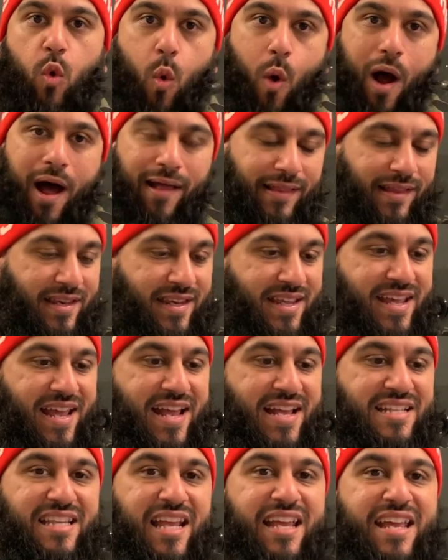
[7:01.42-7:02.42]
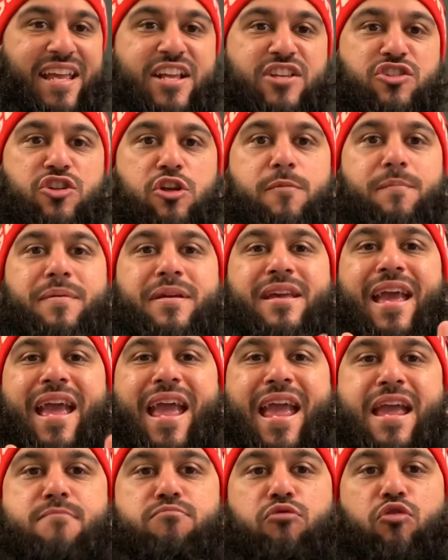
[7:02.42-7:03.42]
quality is that he's going to be
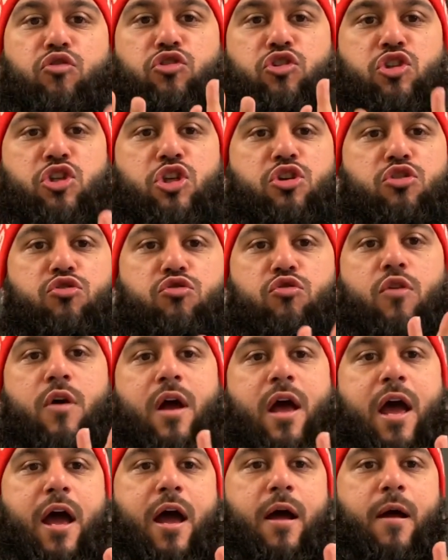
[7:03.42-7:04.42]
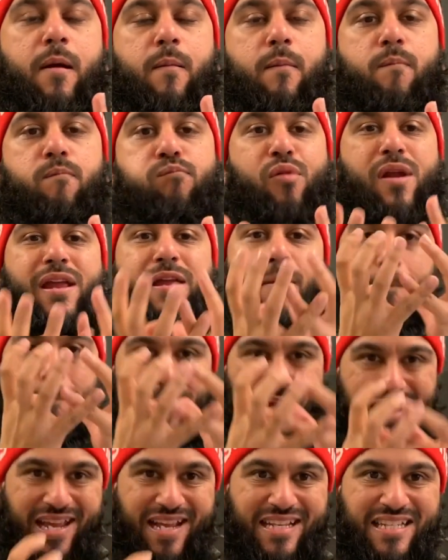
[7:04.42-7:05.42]
able to bring
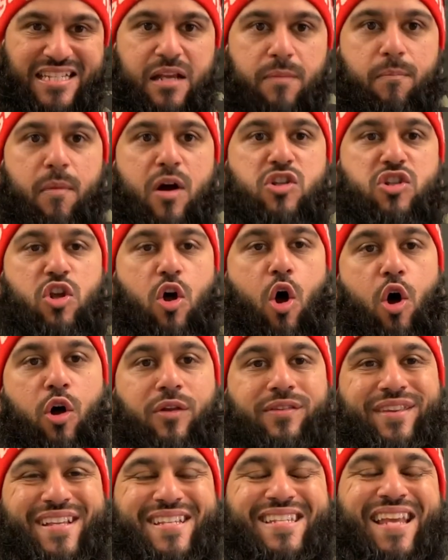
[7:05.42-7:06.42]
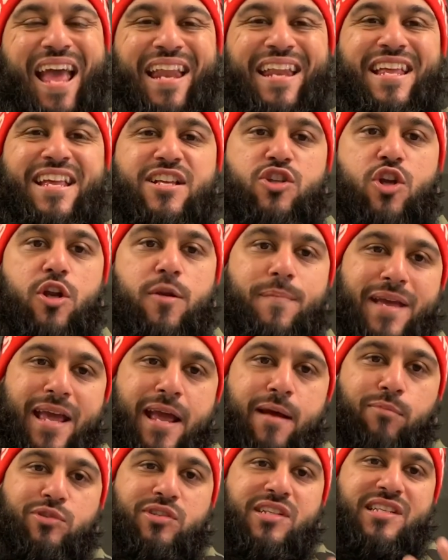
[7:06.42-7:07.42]
peace amongst all this, and he's going to be
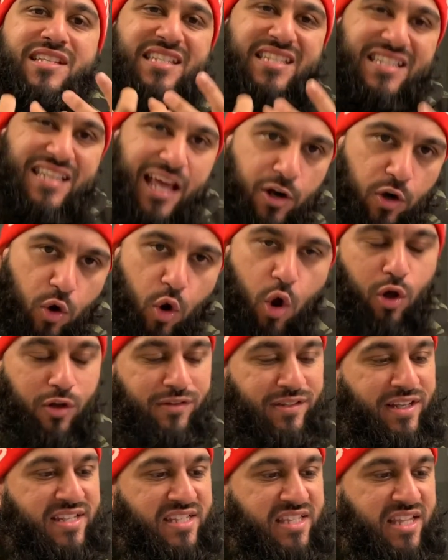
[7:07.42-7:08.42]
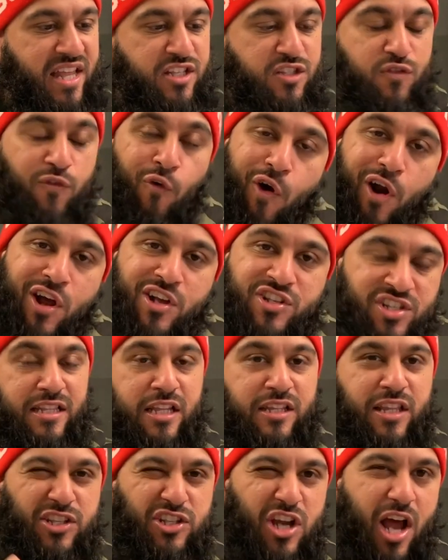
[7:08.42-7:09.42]
able to settle all these things for us.
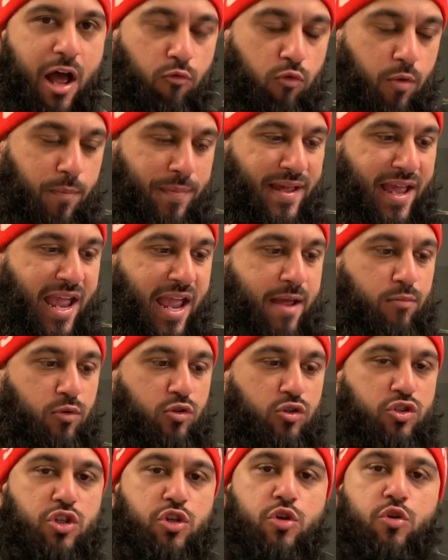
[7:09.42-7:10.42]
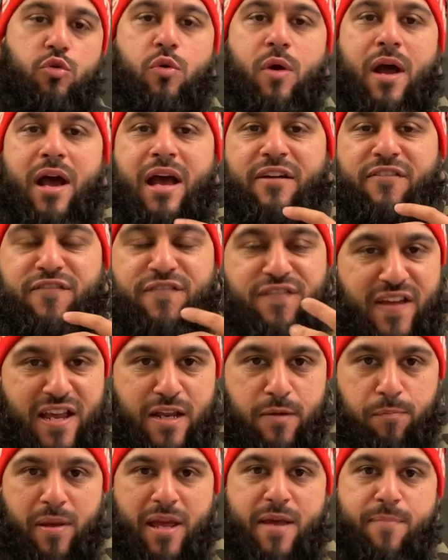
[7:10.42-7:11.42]
The Dajjal would be able to
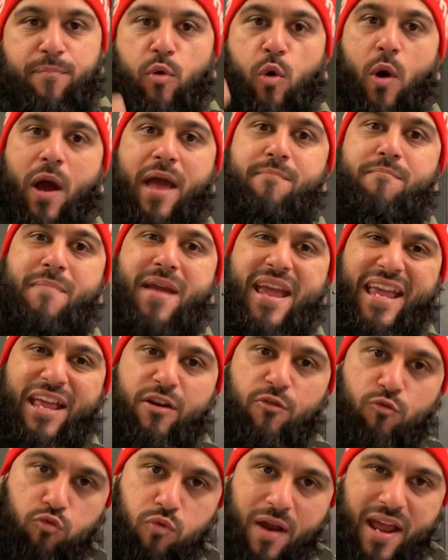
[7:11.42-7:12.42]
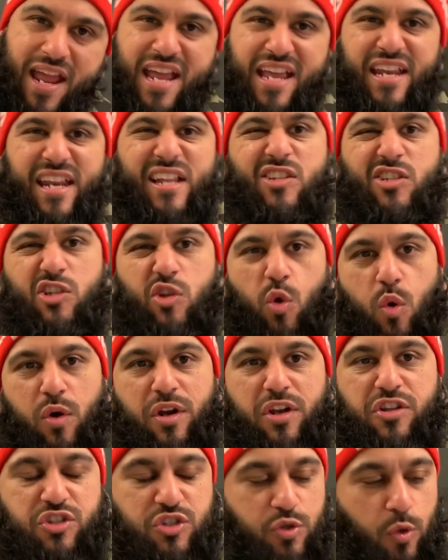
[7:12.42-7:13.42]
feed people and make it rain and so
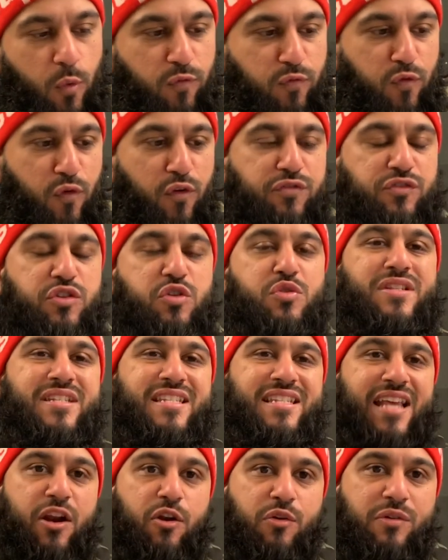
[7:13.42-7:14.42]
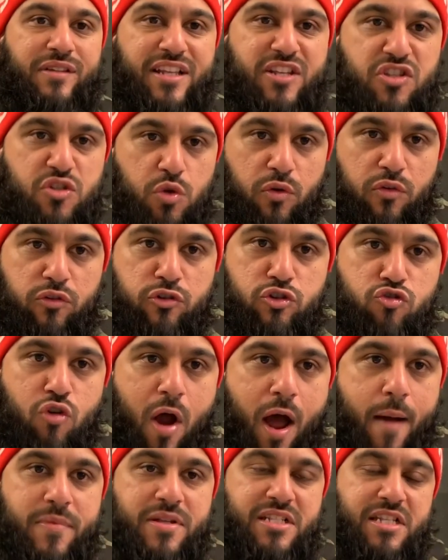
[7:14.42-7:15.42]
on and so forth to settle these sort of
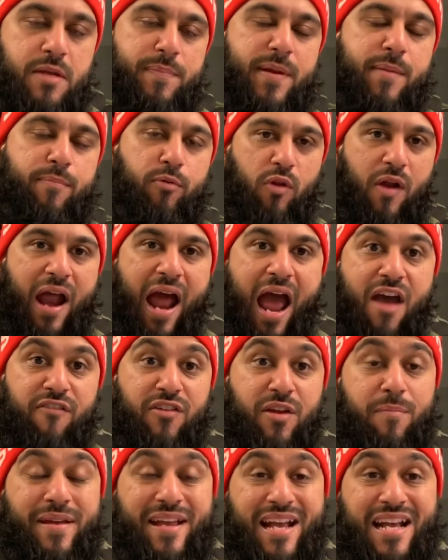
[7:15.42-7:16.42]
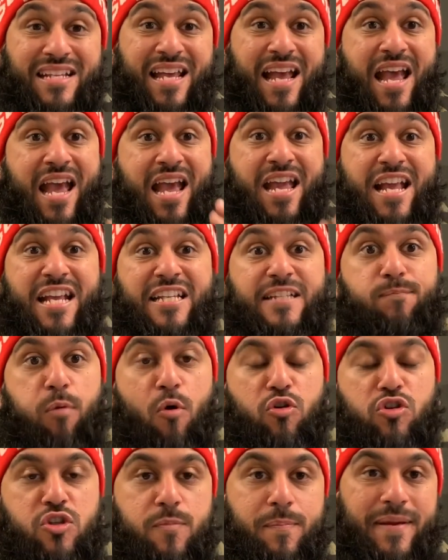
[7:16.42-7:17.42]
dramas that people are having, because he's
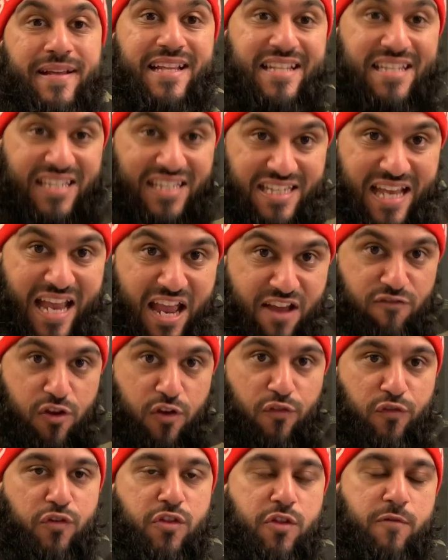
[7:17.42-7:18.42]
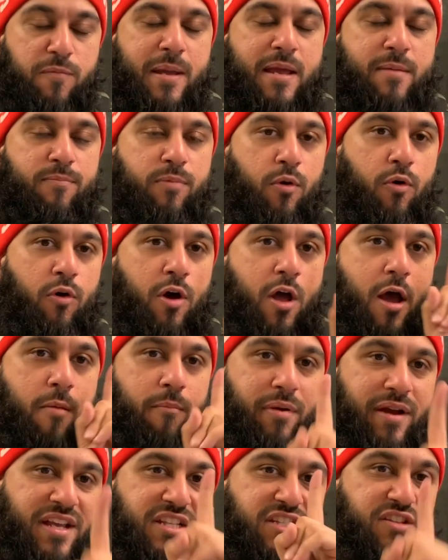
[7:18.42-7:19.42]
supposed to be the savior for the people,
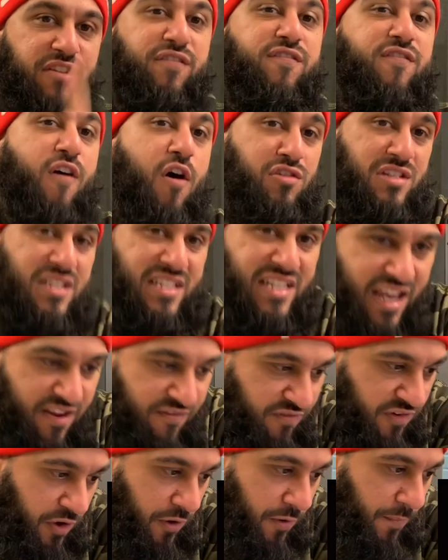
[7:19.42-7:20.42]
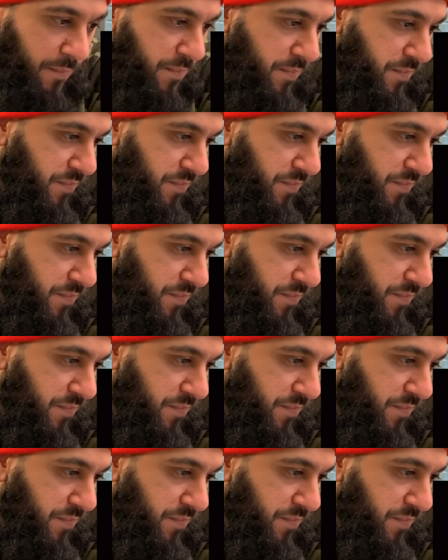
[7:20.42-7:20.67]
but he's the false savior.